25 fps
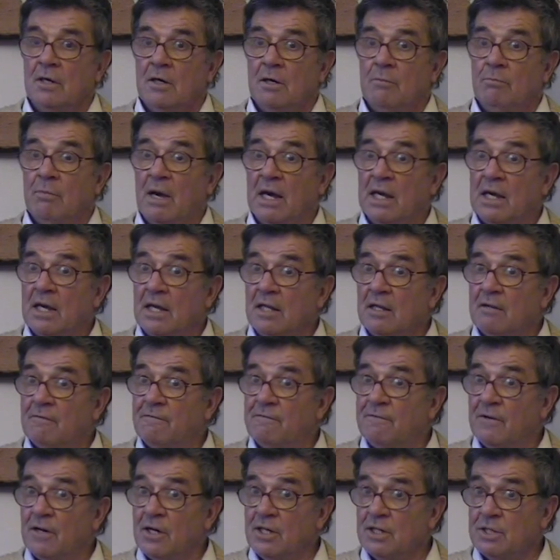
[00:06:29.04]
making the
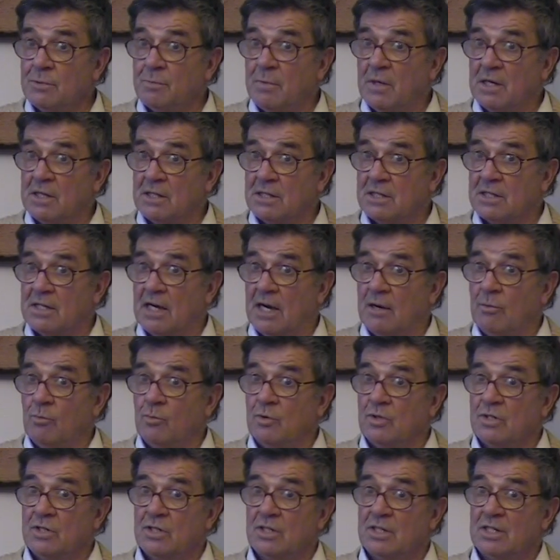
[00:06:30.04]
first big step,
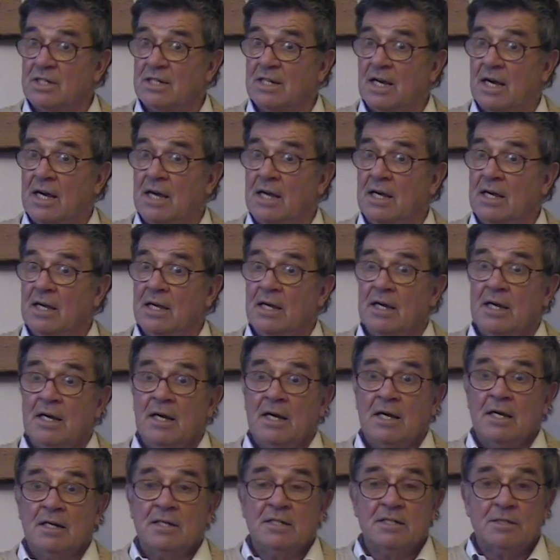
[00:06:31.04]
was to say
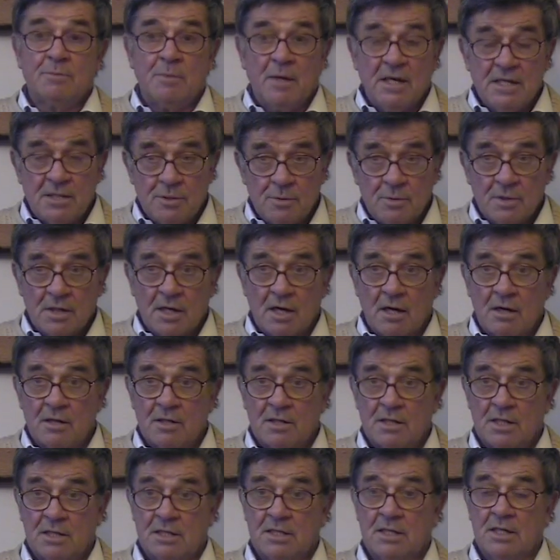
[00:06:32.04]
displacement
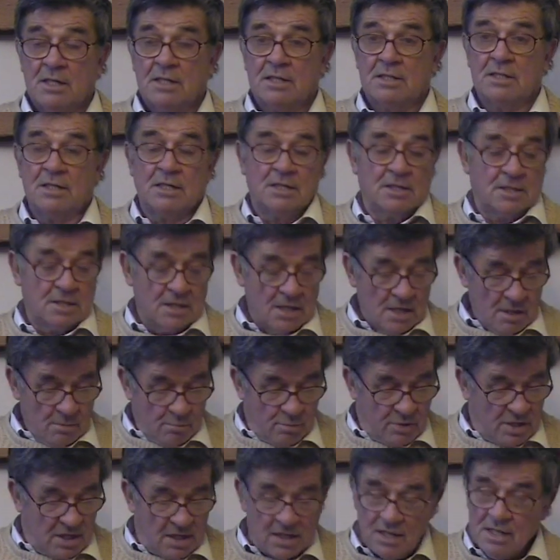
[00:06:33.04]
current doesn't exist.
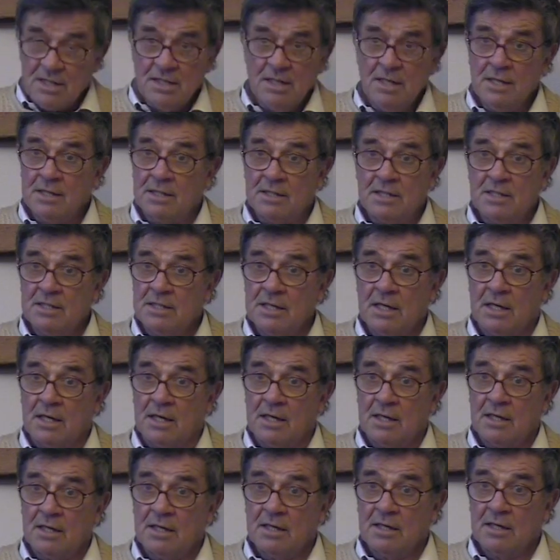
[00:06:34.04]
But it isn't, is it?
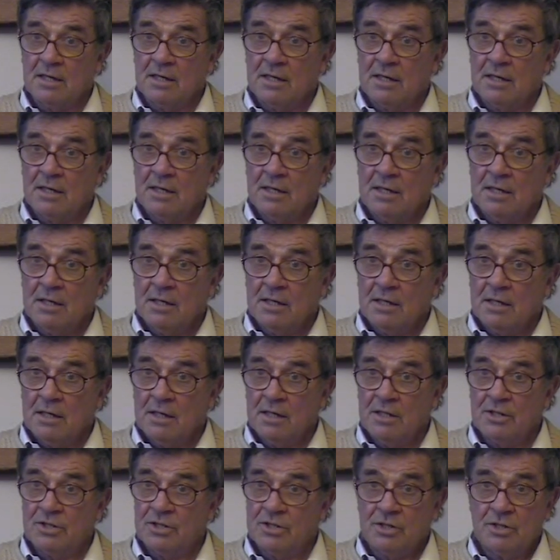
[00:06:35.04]

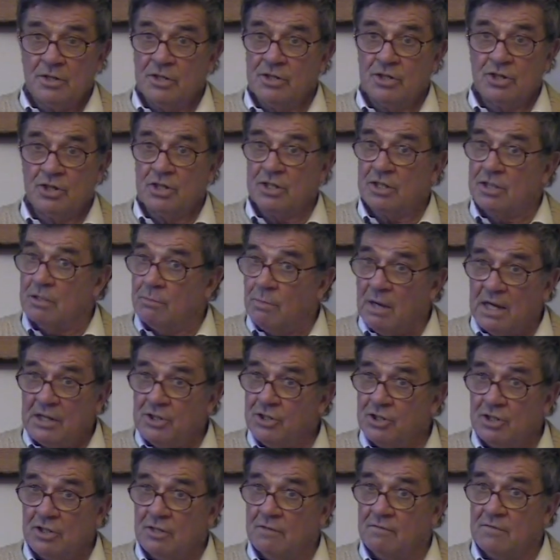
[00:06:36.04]
It's just a
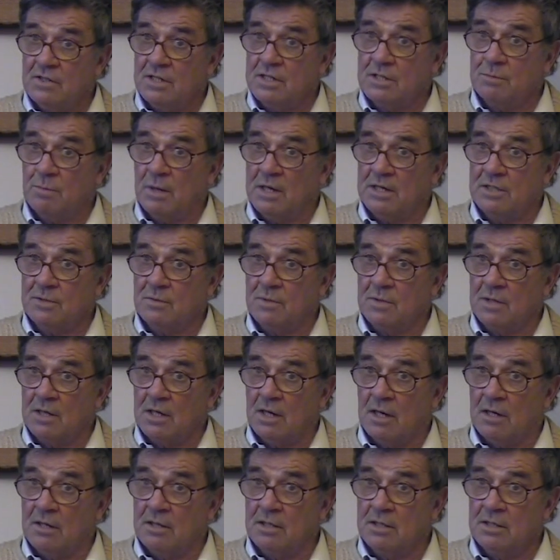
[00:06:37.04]
mention of displacement
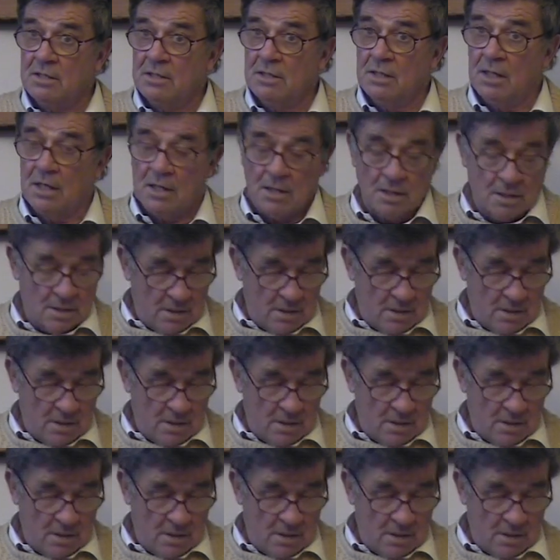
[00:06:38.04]
current, isn't it?